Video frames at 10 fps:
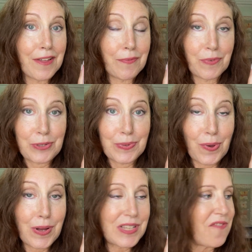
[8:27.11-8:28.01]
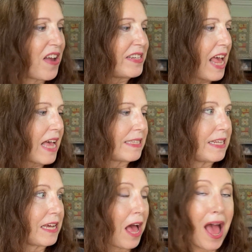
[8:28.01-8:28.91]
which was also
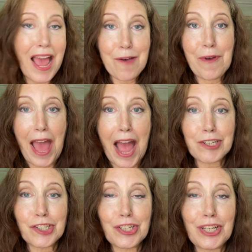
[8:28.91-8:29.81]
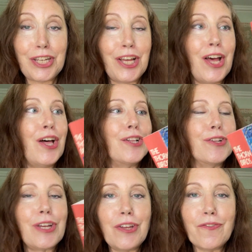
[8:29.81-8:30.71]
fantastic, I am actually
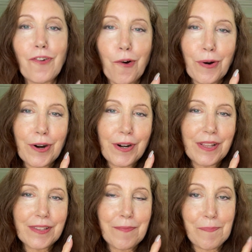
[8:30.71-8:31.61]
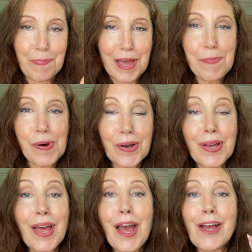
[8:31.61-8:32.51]
looking forward, it's a big
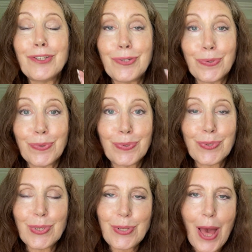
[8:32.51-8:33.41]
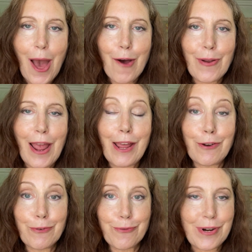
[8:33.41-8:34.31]
book, to sit down
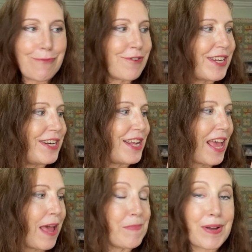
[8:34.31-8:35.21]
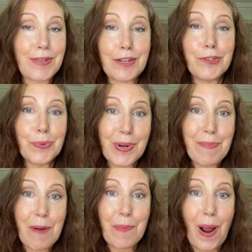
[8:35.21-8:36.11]
and reread it again because I do
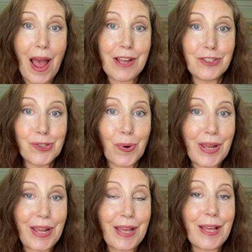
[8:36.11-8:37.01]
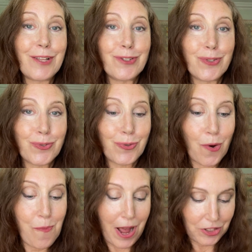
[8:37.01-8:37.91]
remember I enjoyed it
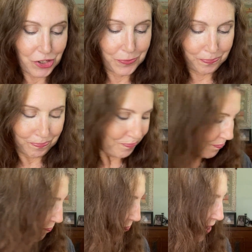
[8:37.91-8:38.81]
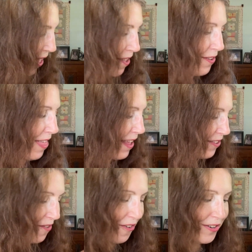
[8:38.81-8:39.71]
so much. So that's
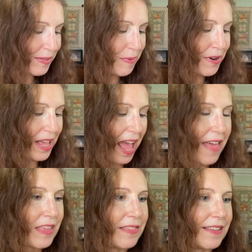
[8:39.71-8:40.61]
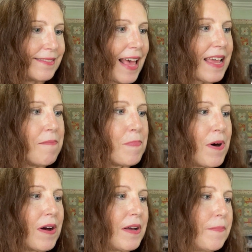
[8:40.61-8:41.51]
the first book. And then the second
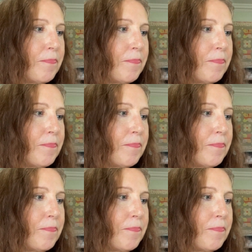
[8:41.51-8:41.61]
book,